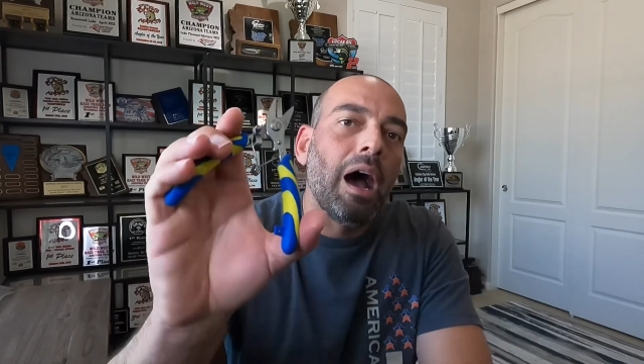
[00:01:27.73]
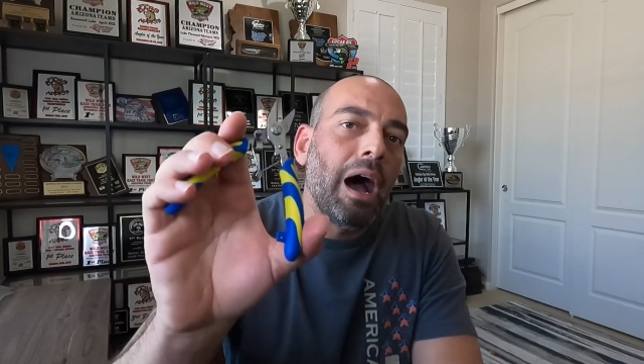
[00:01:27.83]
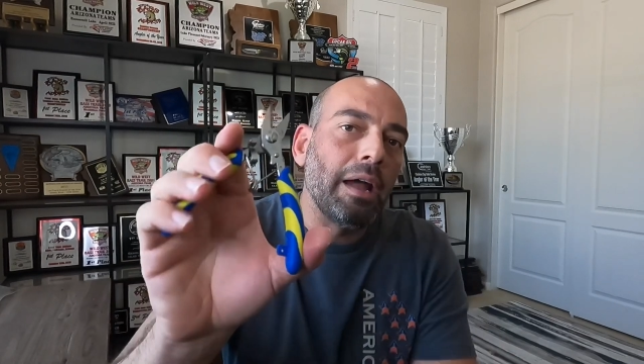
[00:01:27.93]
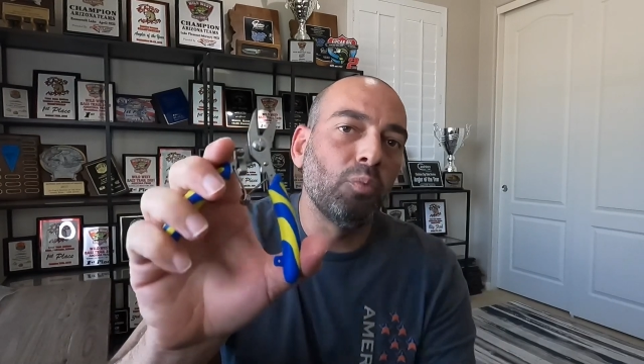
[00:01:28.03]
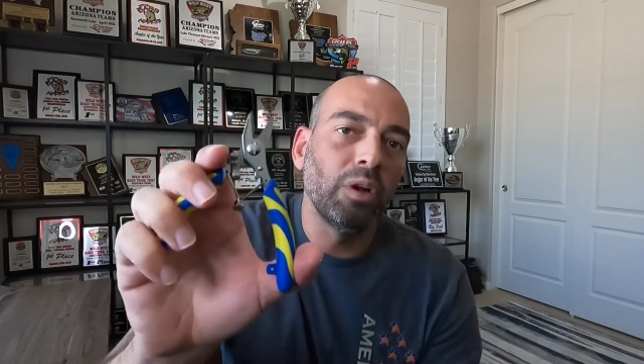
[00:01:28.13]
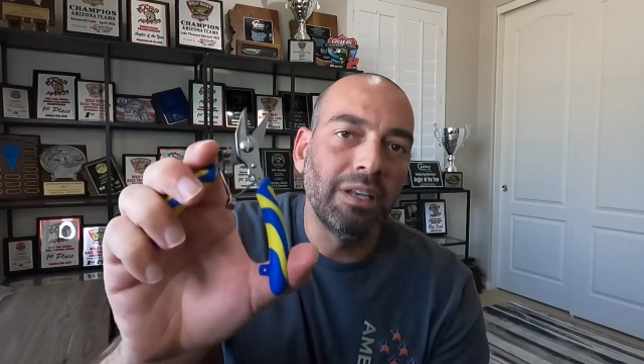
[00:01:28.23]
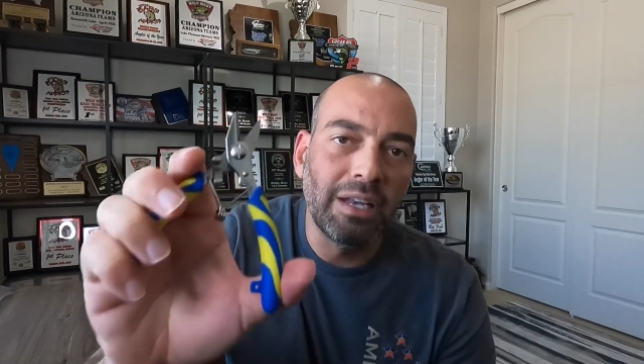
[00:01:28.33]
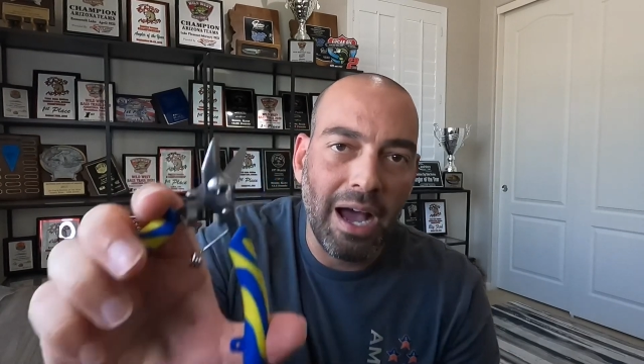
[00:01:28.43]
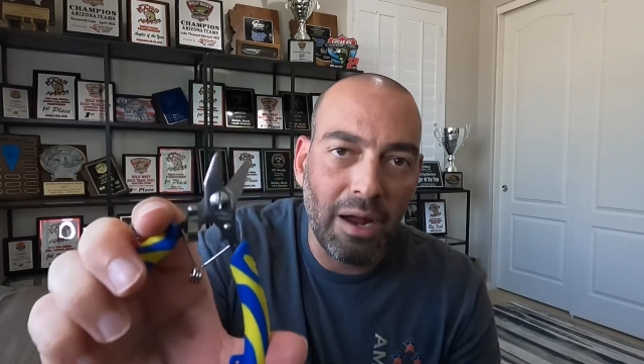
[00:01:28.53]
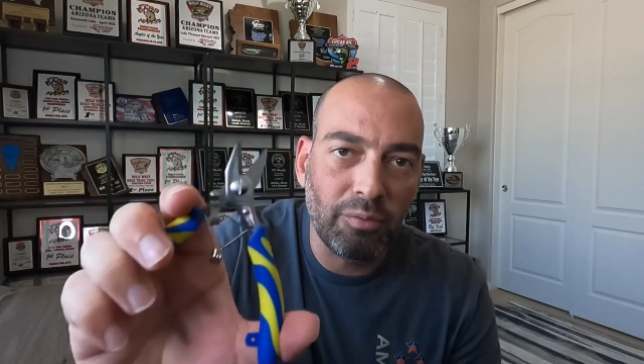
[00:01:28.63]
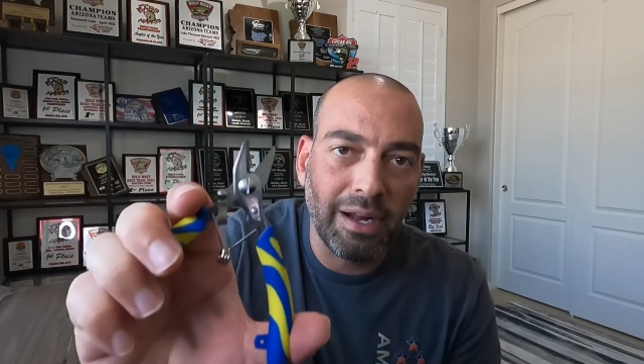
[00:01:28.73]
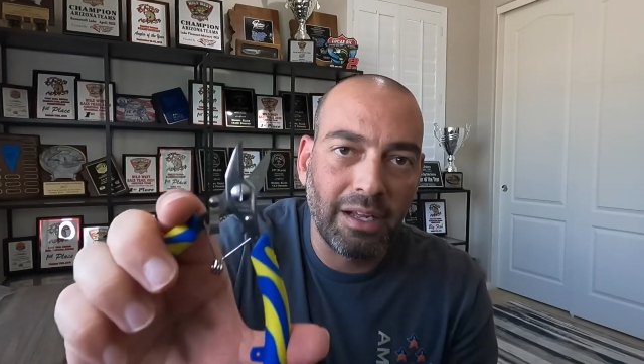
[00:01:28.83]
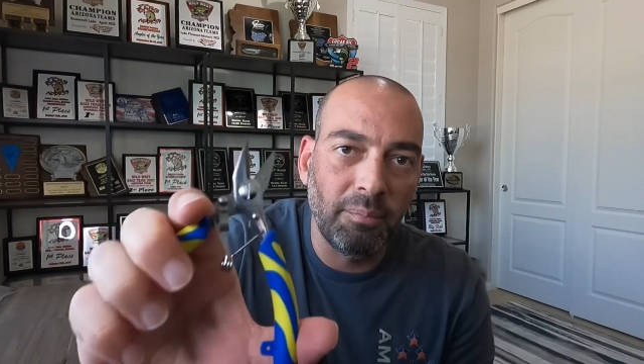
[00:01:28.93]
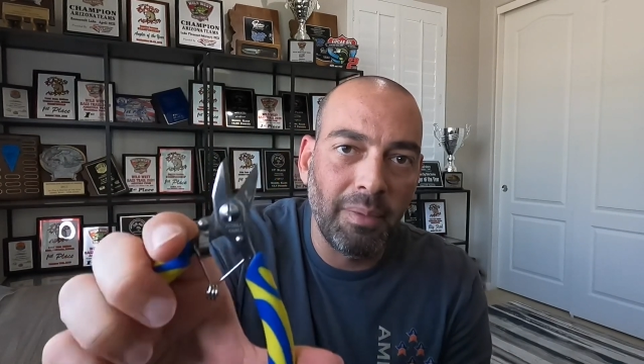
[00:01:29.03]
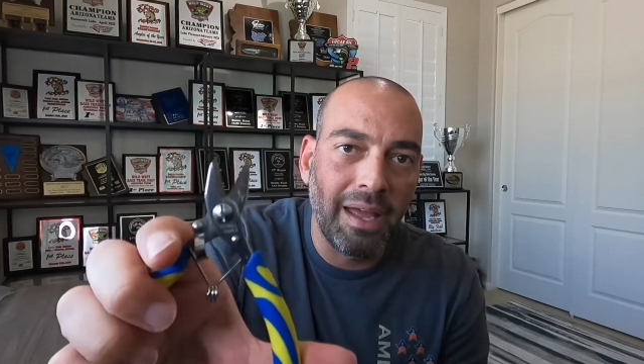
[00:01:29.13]
I would not
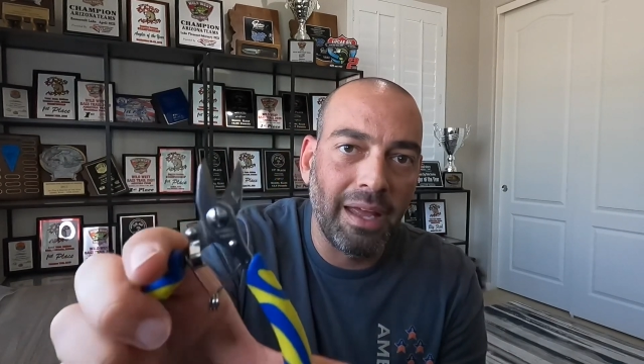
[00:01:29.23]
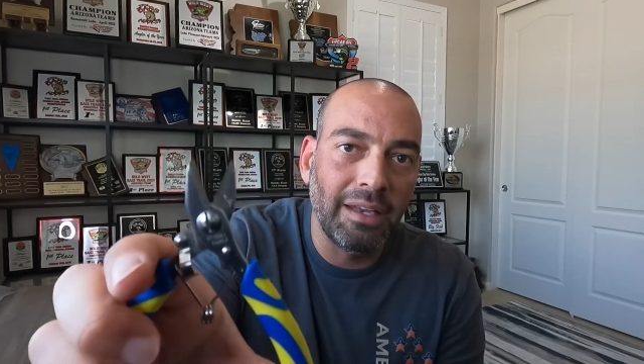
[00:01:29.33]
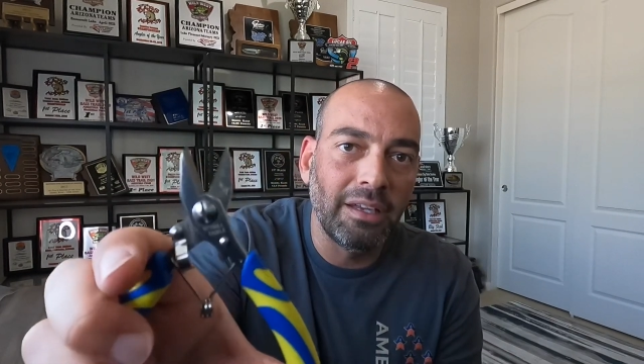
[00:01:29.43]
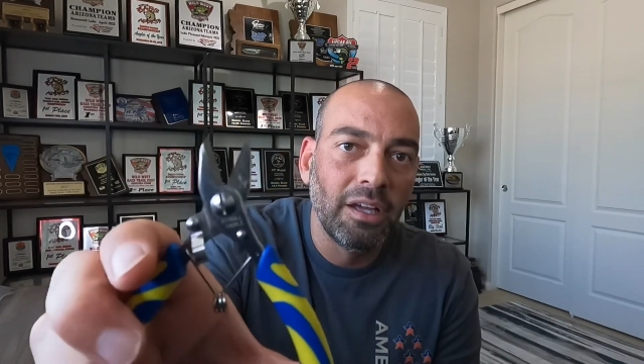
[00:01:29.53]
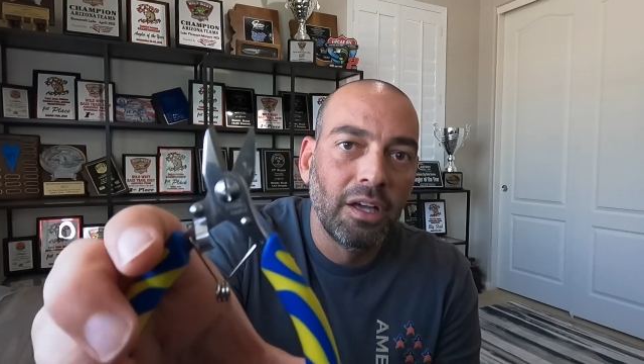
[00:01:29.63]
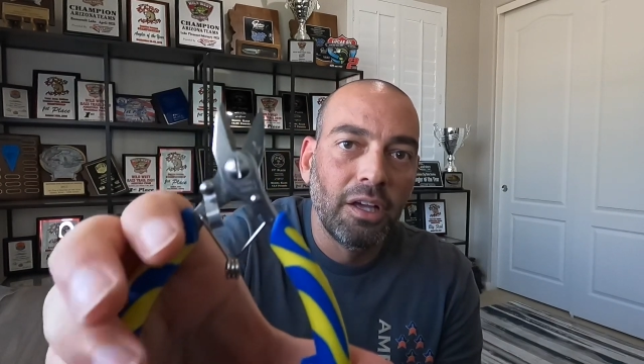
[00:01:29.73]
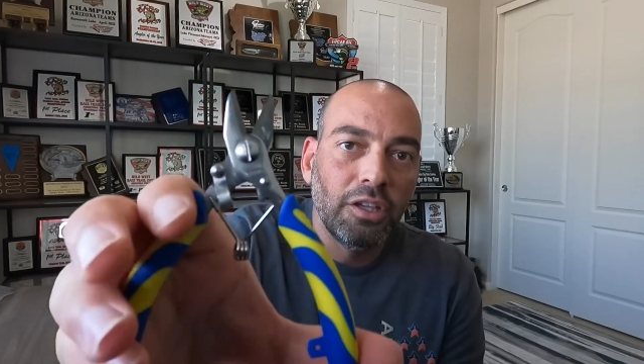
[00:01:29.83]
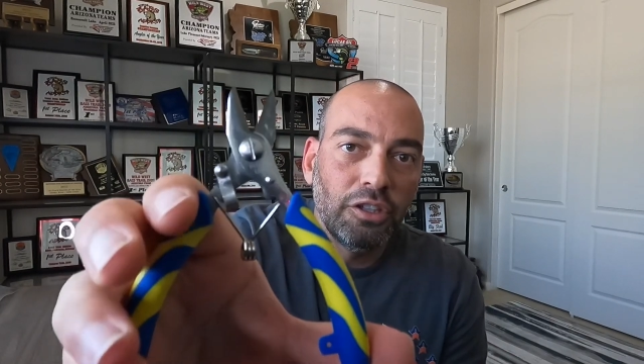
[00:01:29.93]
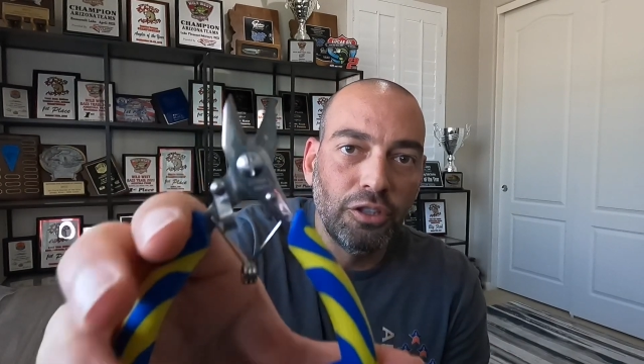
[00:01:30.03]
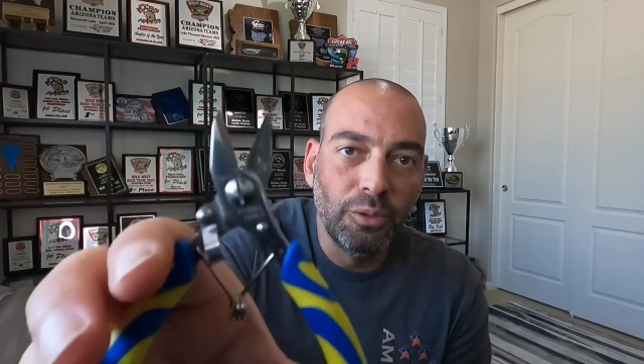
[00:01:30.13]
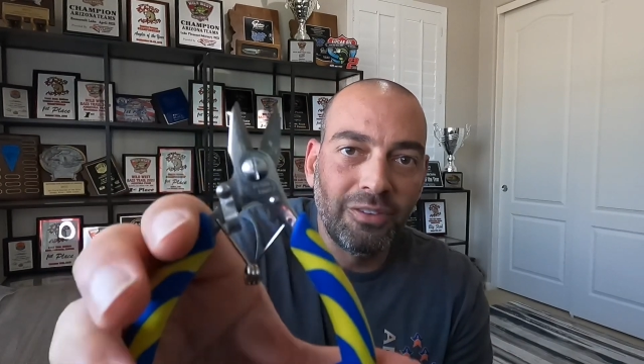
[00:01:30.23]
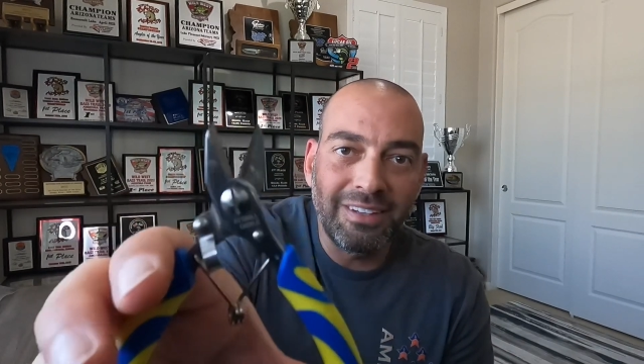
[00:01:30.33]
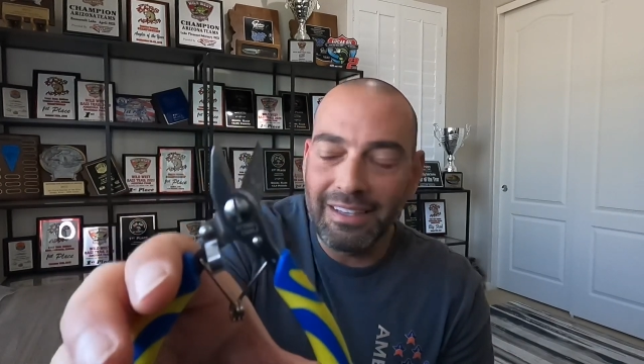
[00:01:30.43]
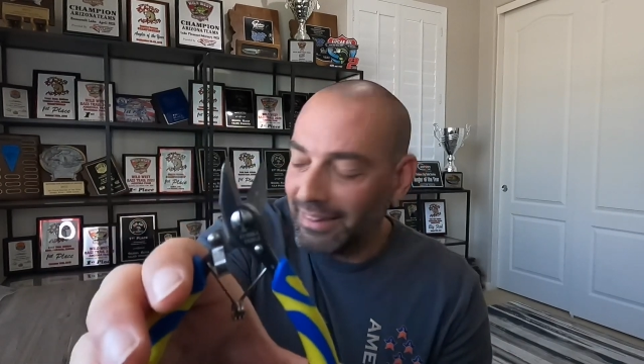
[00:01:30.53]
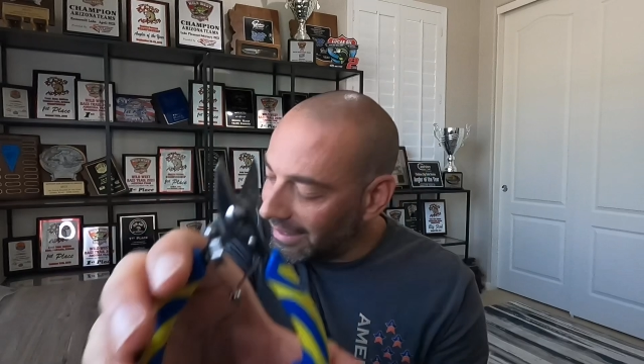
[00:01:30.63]
recommend
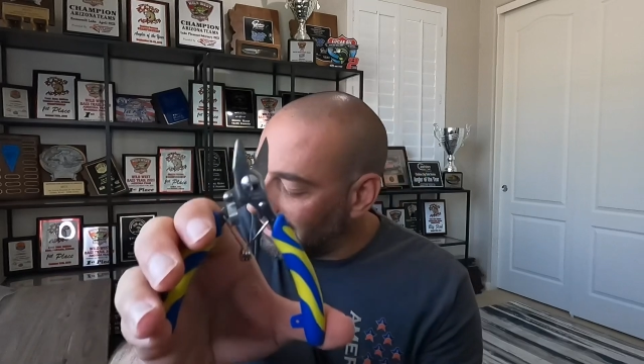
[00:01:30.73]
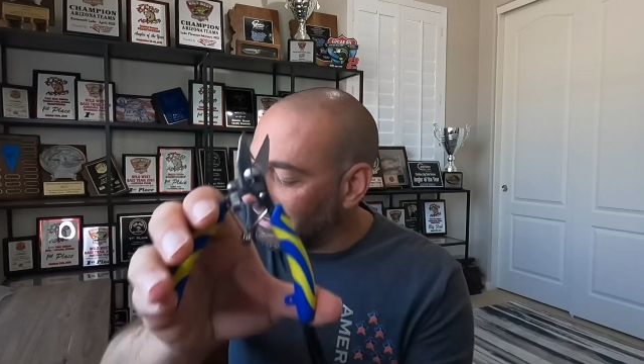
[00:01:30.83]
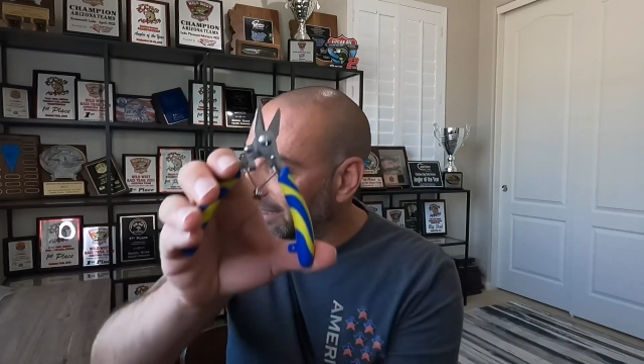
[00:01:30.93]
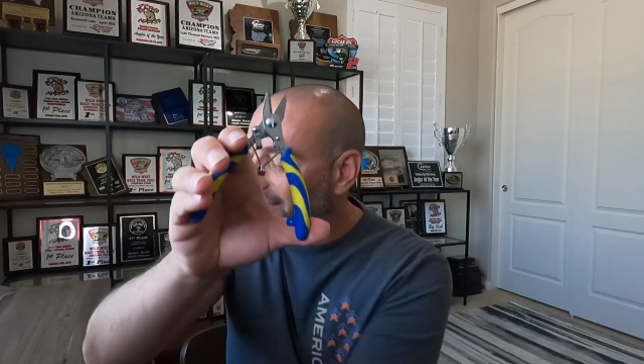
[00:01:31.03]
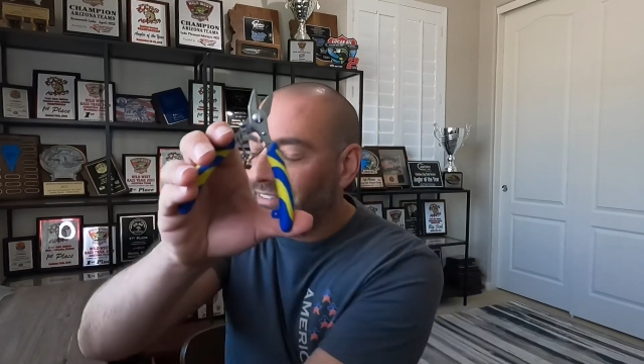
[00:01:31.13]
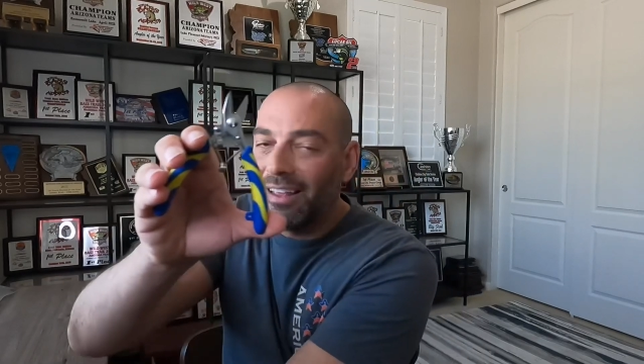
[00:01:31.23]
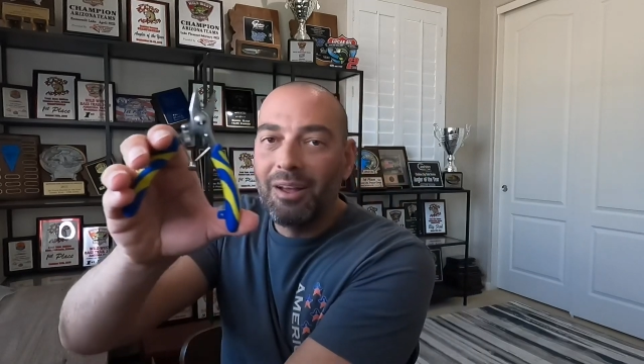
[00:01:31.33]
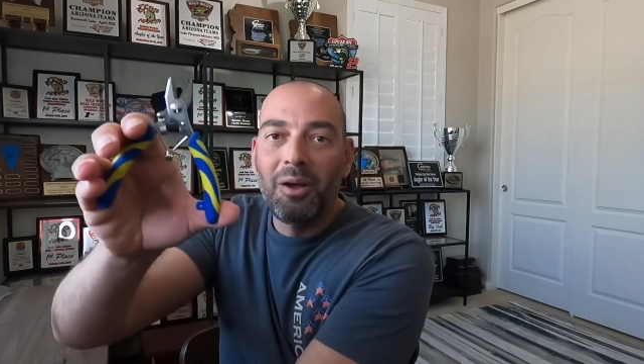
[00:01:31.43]
using these